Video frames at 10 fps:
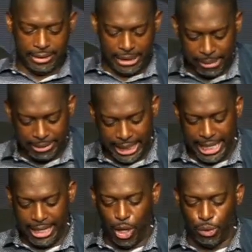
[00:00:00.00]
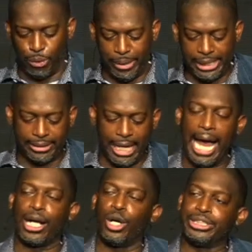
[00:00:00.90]
Stop staying on the west
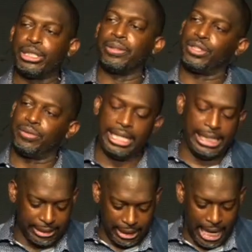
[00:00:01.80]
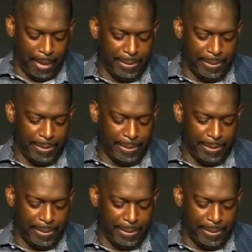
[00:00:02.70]
side. Go see what's on the east side.